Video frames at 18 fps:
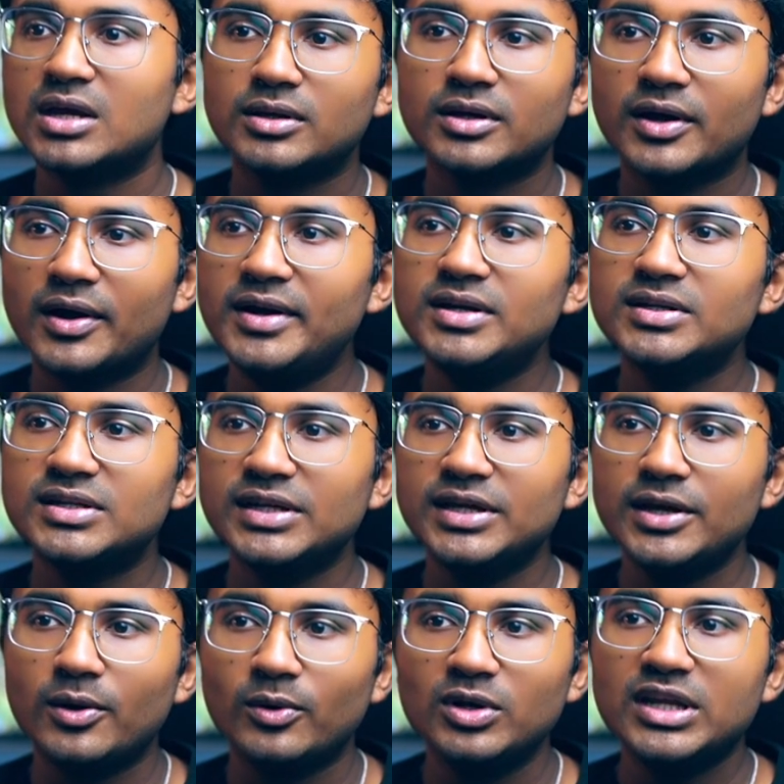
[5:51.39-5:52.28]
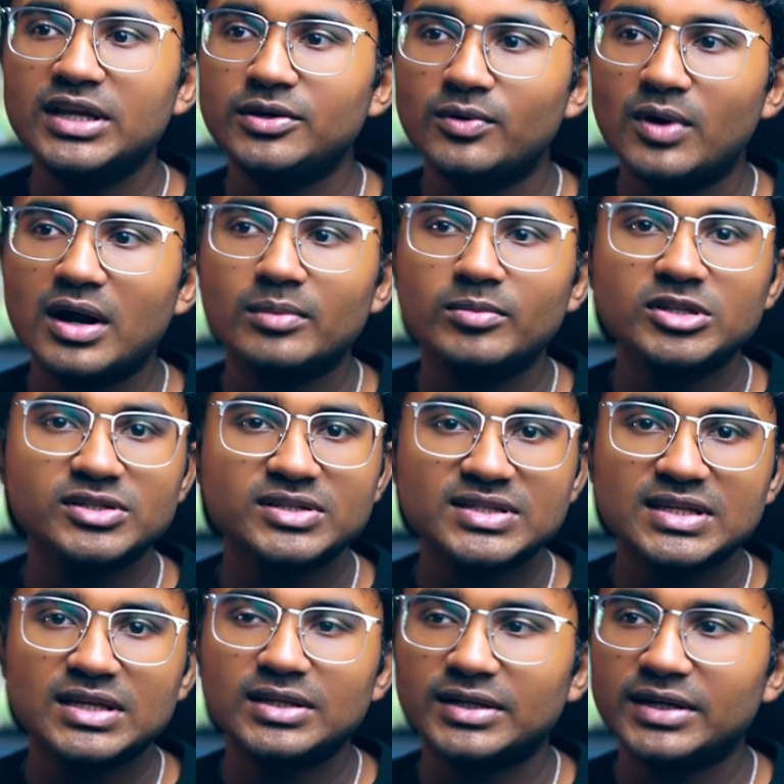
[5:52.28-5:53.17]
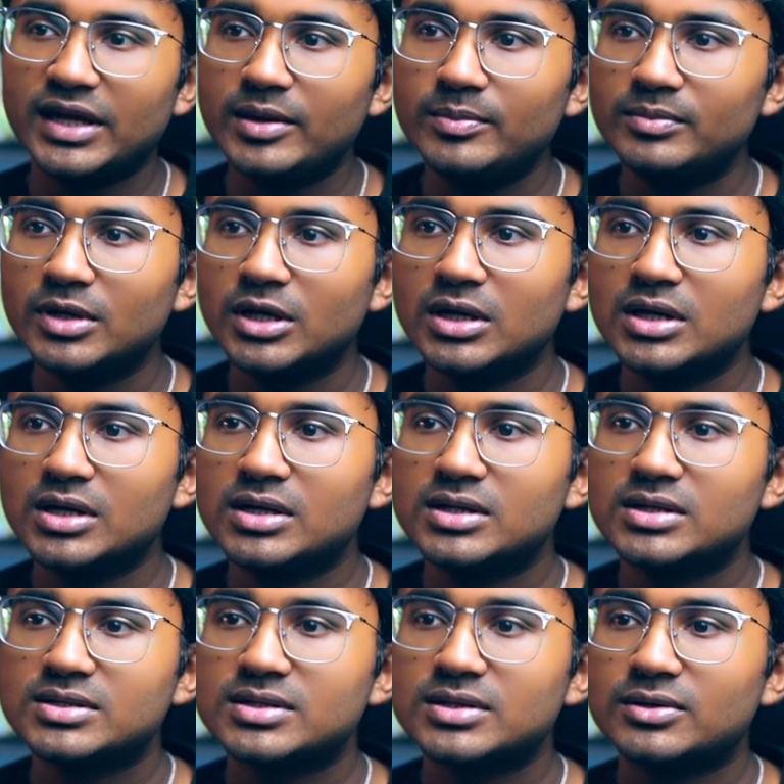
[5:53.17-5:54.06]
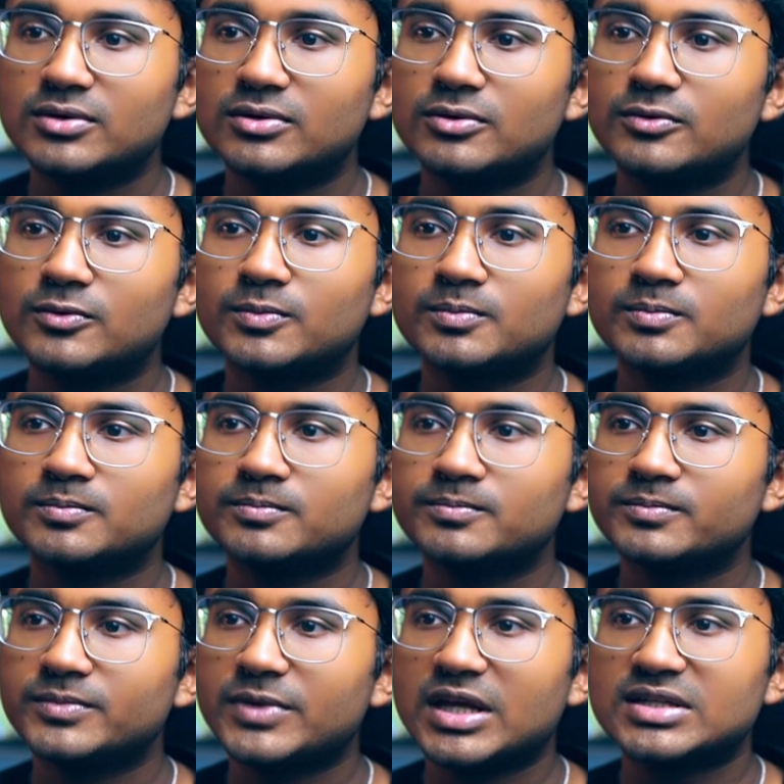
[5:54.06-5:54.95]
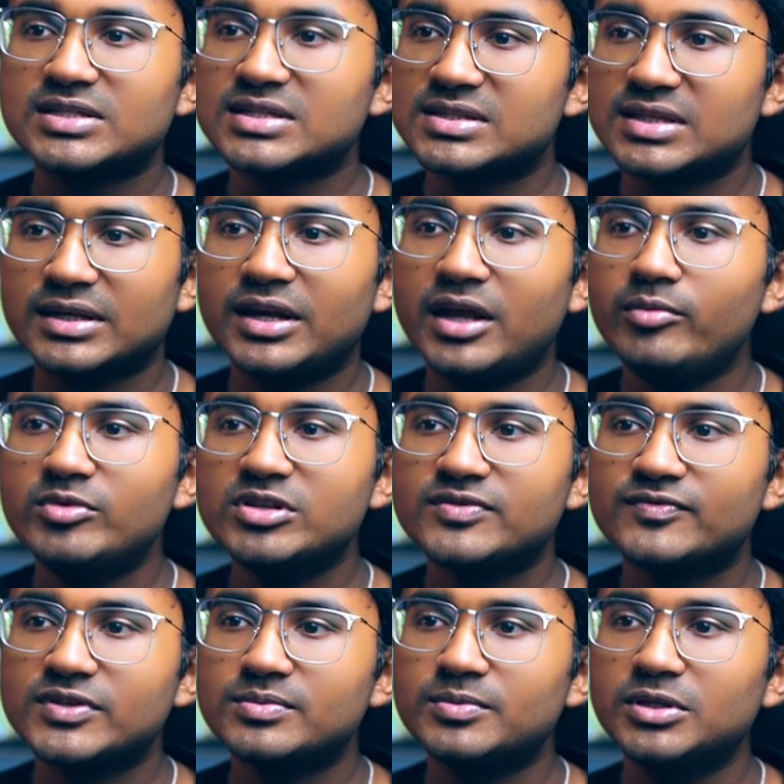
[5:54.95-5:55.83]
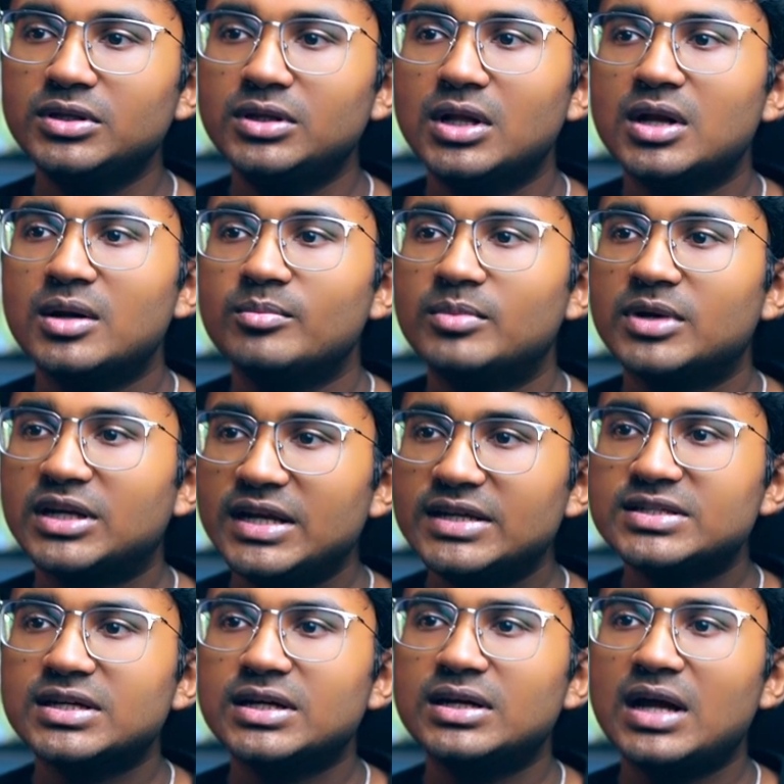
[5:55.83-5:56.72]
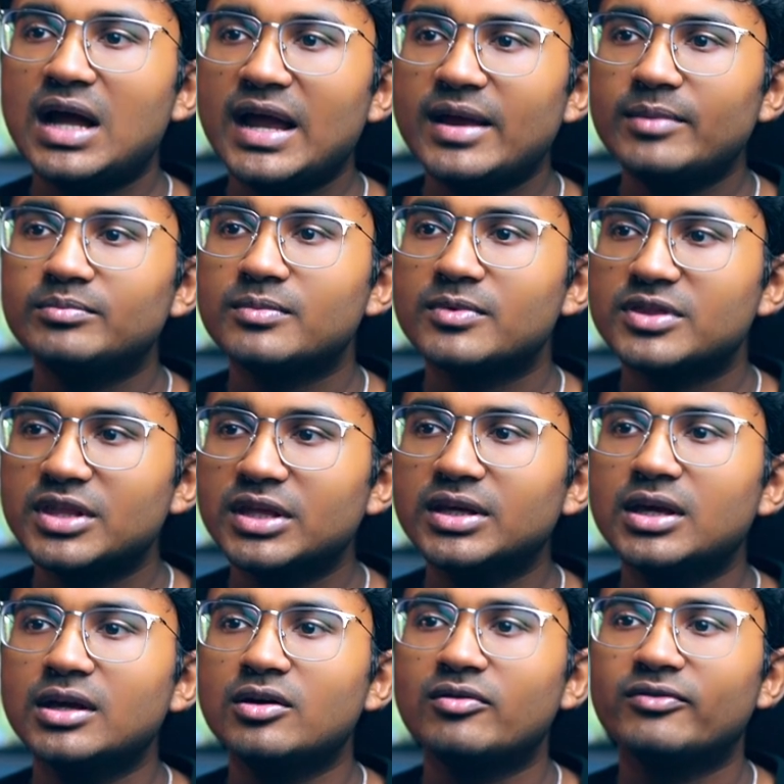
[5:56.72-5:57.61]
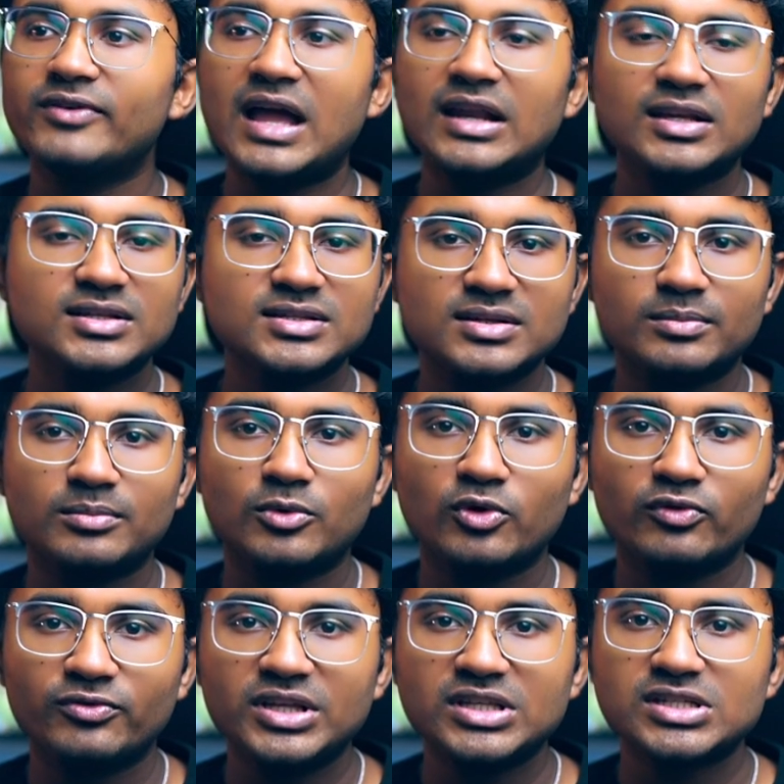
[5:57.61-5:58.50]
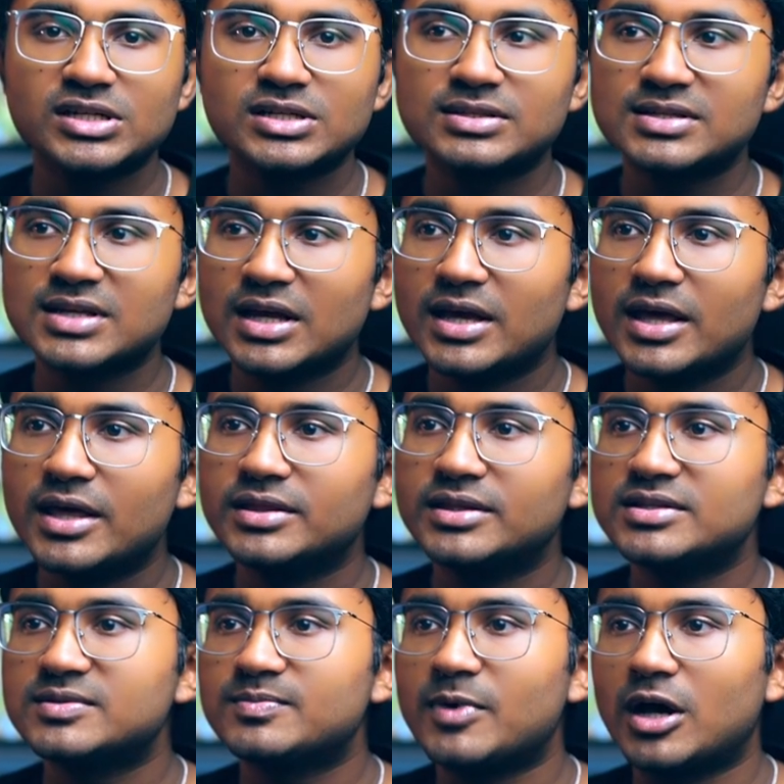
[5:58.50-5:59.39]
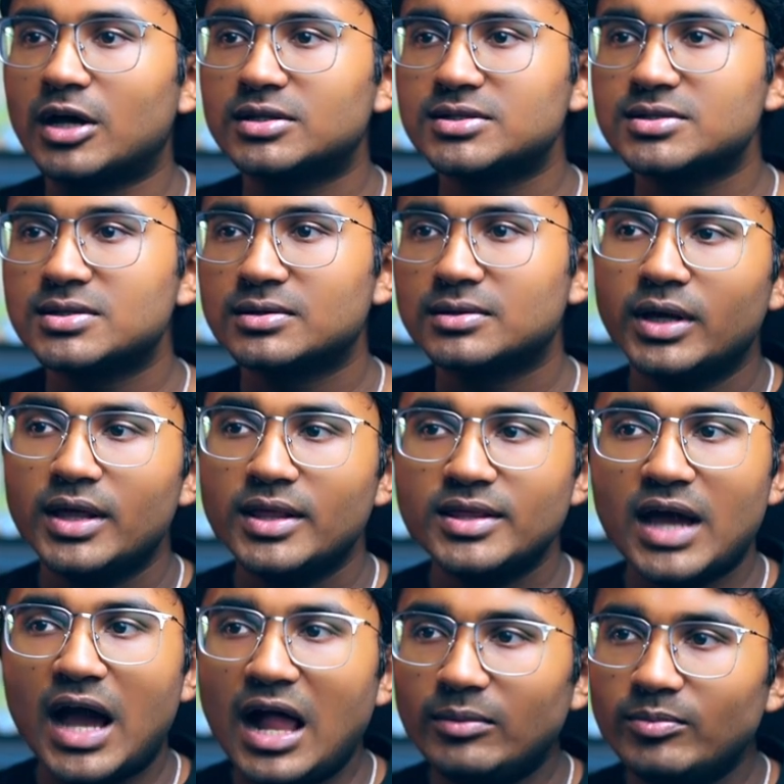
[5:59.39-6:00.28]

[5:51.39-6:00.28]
Currently only you are able to see the name, so yeah, just the name is visible, but later I am thinking of adding some more features in this part. In the